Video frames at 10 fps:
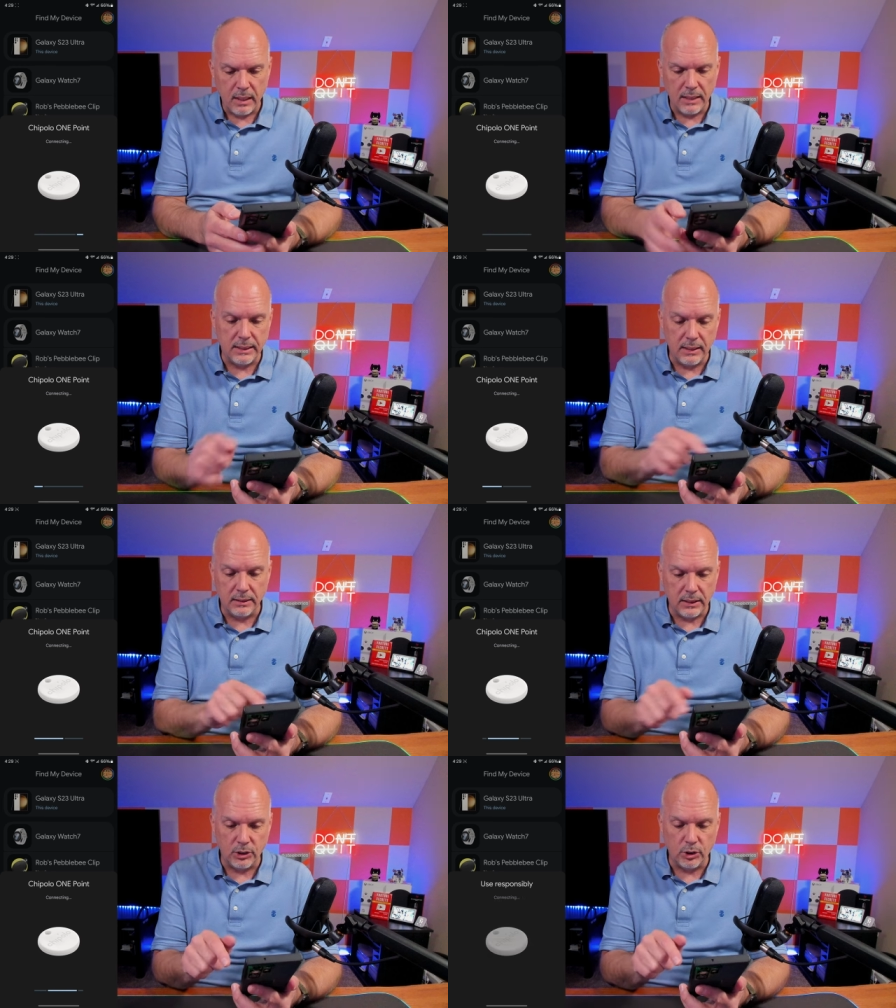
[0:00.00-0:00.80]
And see,
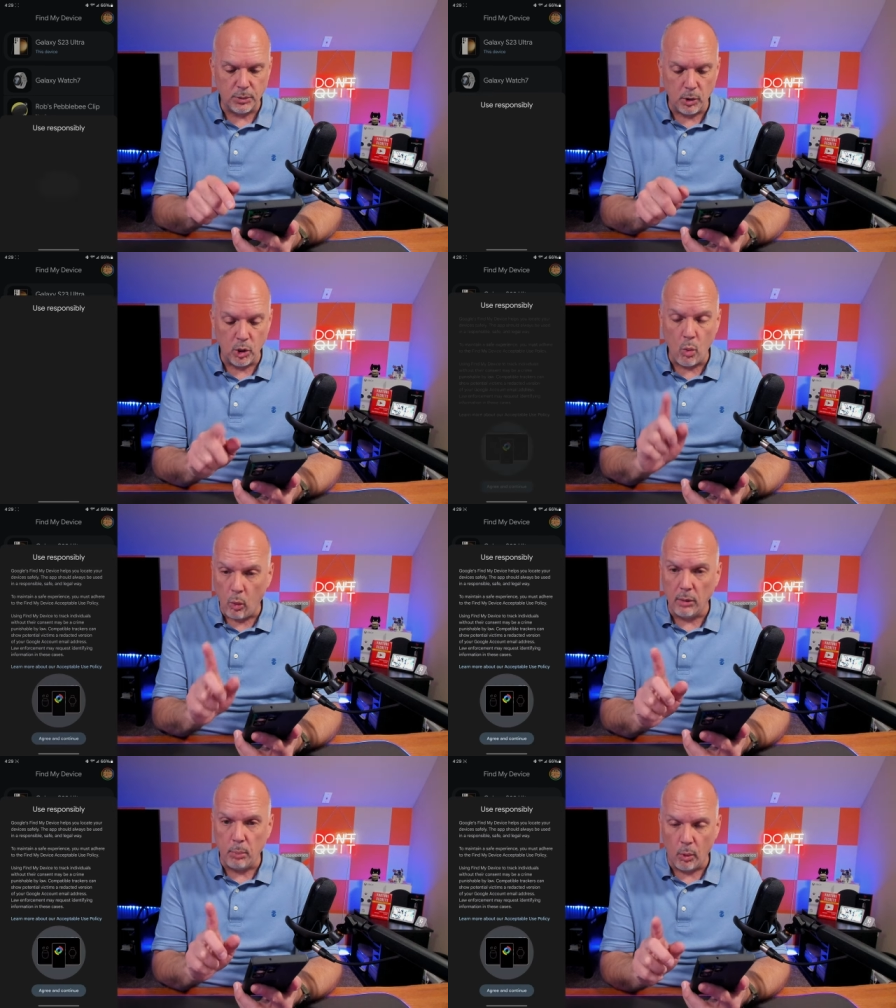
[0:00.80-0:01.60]
it says Chipolo
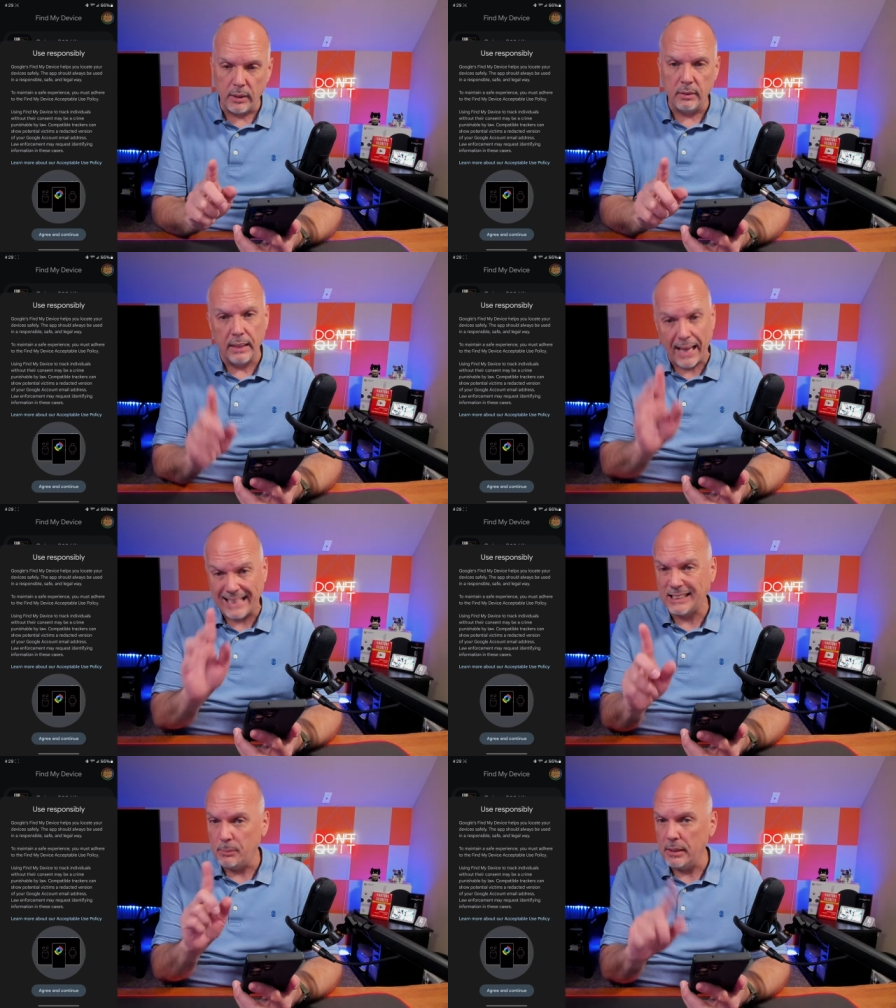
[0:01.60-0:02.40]
one point. It
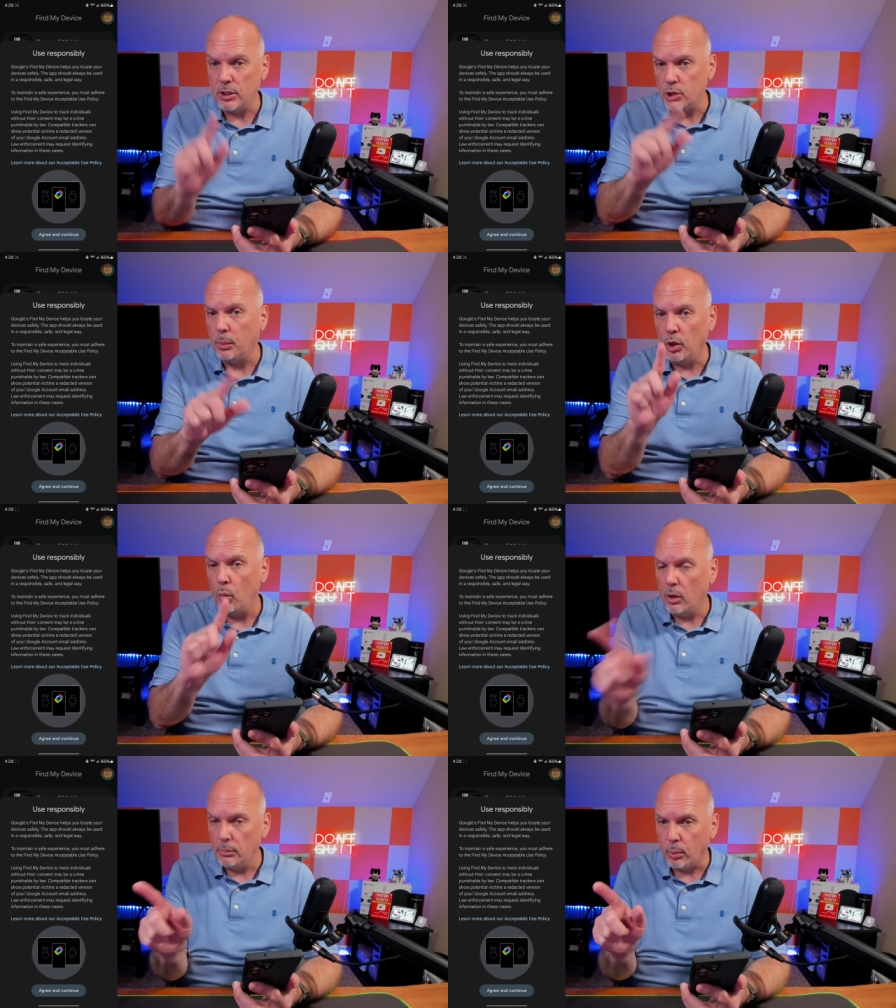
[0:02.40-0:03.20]
has to be the
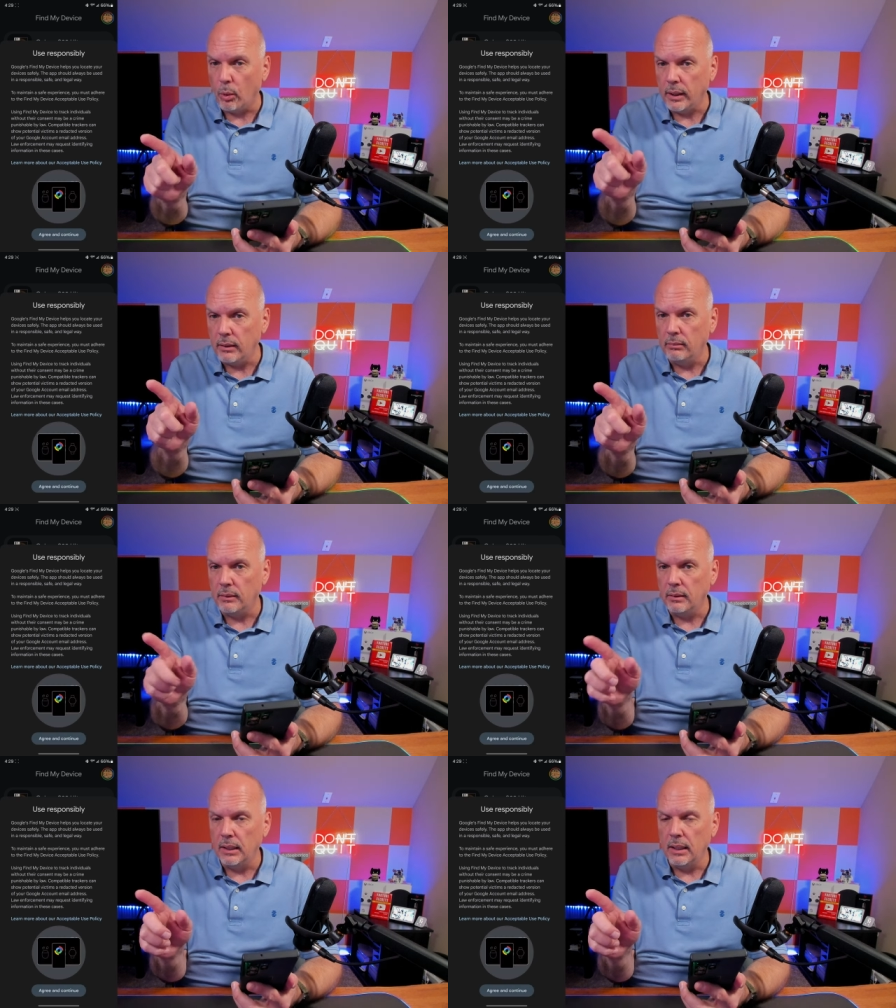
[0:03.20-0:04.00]
Chipolo one point.
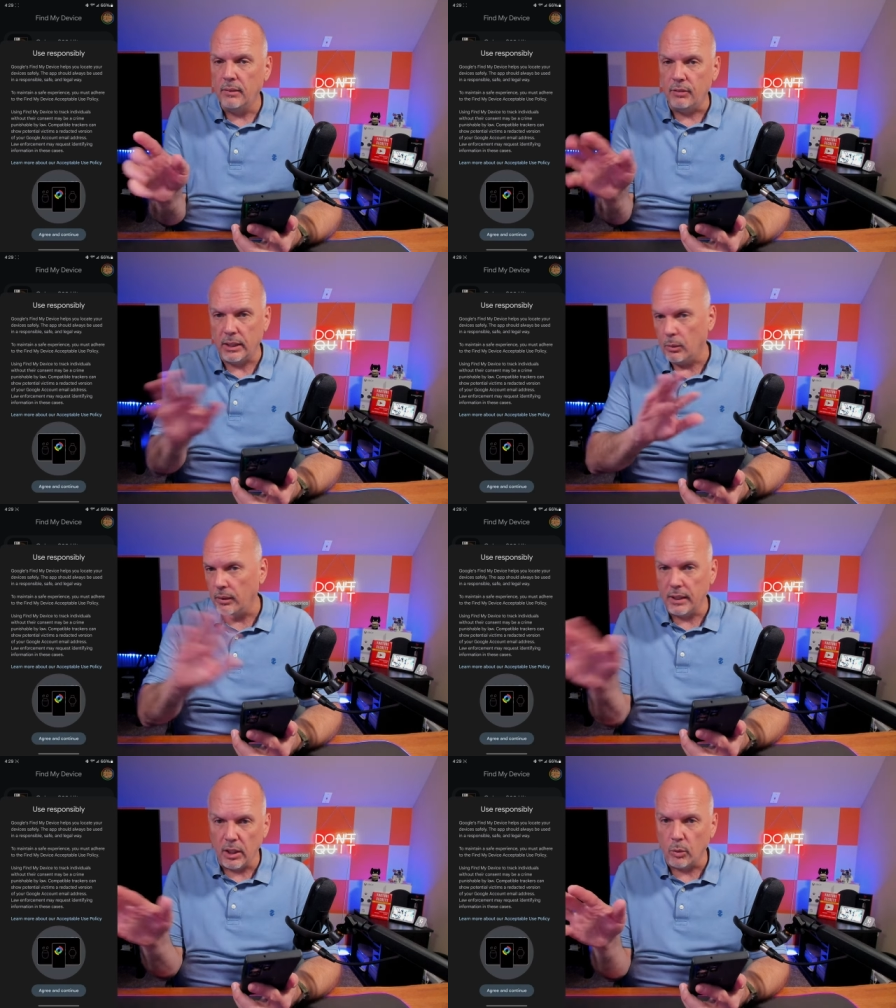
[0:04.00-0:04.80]
If you get
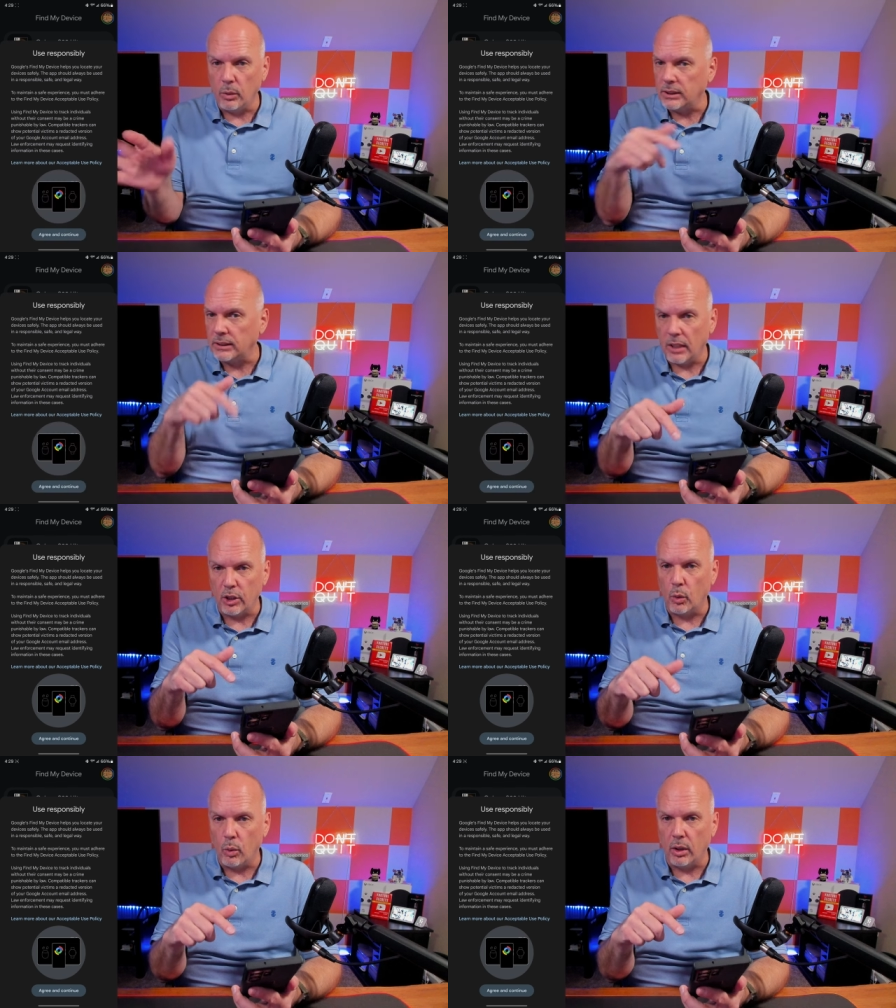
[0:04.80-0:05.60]
one of the other ones, it's not
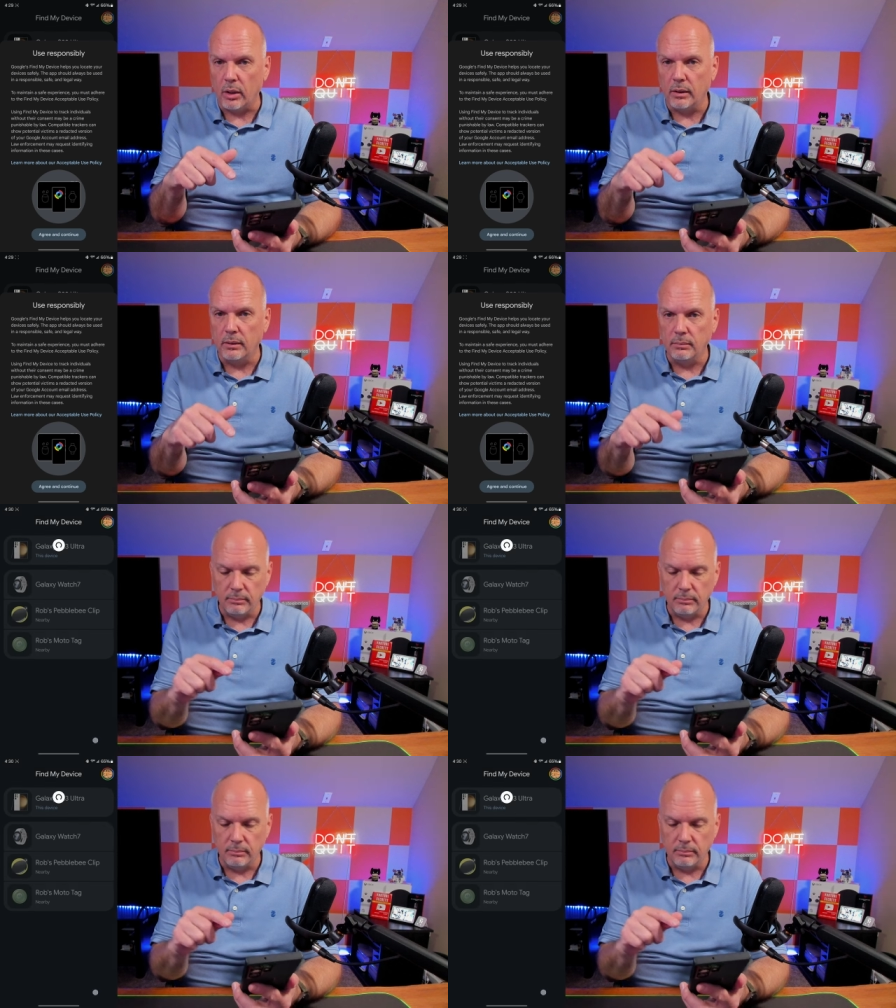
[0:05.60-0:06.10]
going to work.